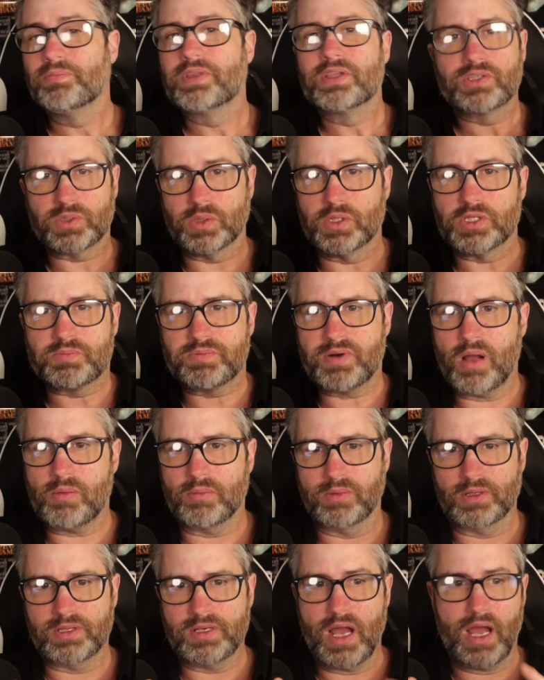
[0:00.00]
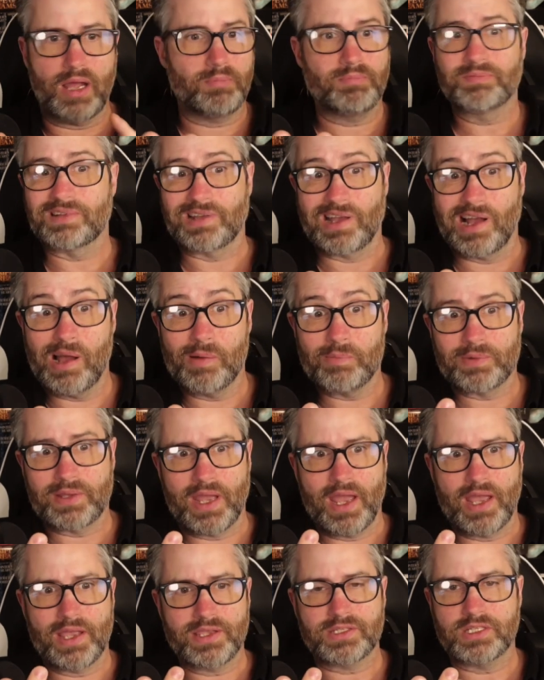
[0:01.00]
So it's probably not
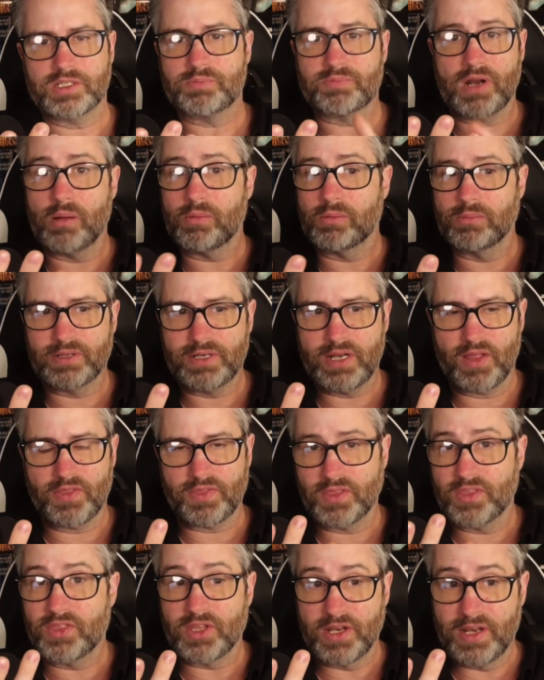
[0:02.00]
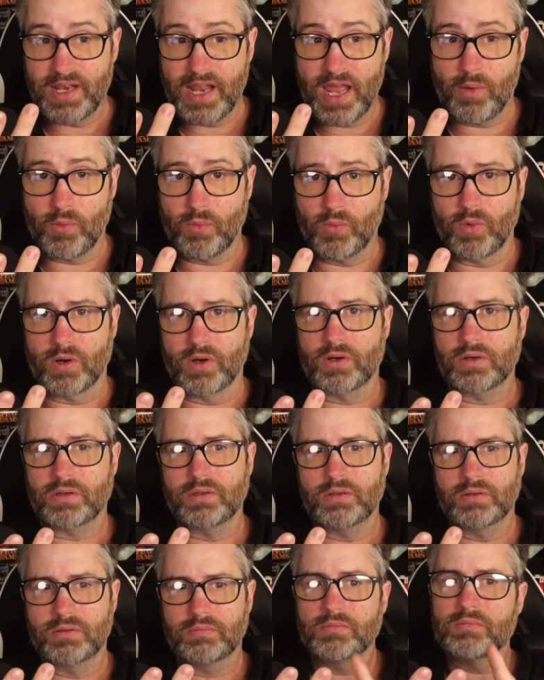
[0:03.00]
Comcast. It's probably not the
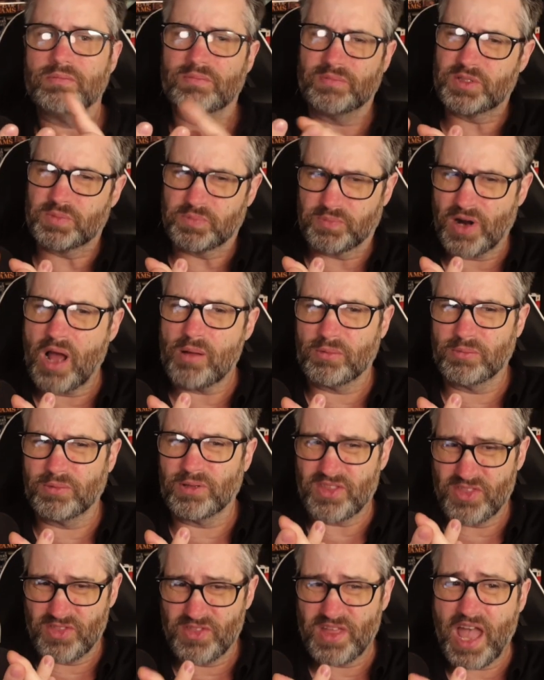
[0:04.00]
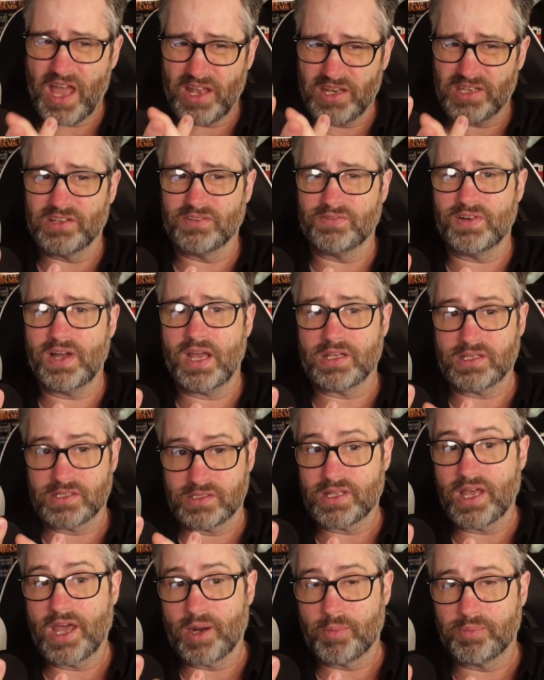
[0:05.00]
network. It's probably that device,
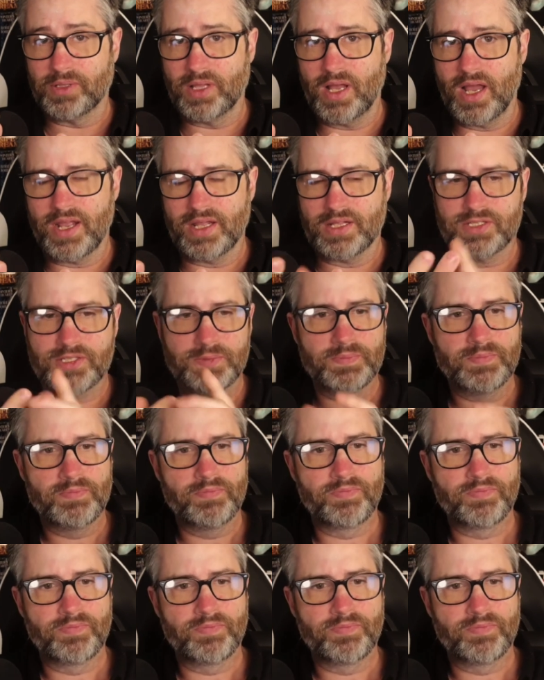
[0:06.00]
that appliance.